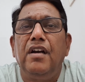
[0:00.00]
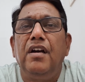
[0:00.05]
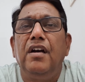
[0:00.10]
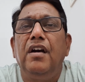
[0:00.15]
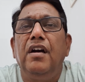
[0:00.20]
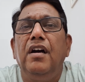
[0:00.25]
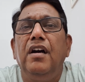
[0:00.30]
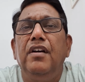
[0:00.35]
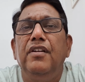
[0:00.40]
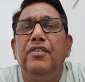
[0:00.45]

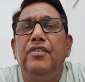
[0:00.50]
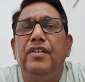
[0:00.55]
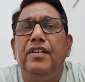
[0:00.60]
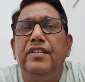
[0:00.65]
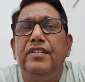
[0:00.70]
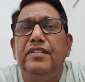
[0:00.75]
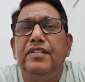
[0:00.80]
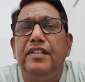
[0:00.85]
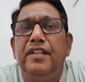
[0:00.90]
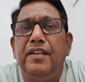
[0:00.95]
or you
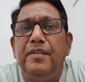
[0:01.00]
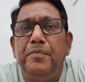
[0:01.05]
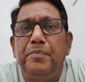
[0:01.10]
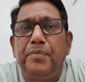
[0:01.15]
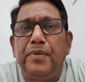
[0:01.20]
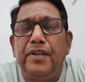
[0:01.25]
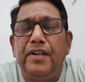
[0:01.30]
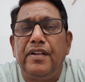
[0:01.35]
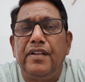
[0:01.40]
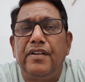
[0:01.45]
can say the
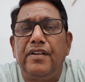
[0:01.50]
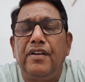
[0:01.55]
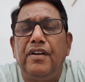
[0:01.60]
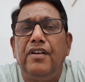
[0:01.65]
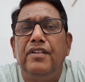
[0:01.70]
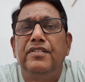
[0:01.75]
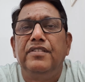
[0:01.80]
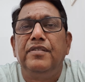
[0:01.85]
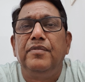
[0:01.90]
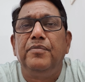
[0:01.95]
impeller,
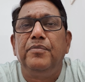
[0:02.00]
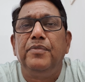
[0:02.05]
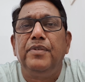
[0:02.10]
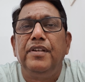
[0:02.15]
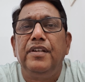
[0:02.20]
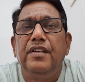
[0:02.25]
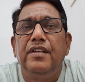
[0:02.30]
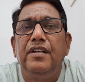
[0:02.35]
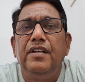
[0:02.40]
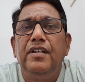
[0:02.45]
or
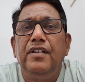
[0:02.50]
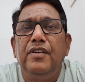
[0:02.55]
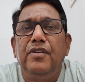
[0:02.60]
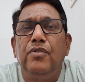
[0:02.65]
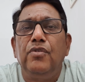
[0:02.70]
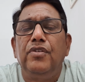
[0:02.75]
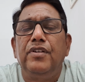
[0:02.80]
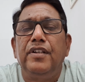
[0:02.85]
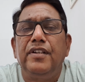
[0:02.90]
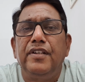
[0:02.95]
somewhere
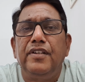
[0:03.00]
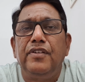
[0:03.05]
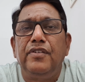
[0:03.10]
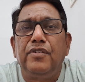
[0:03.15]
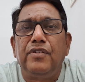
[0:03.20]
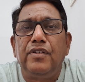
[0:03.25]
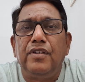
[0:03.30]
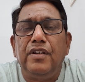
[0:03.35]
rotating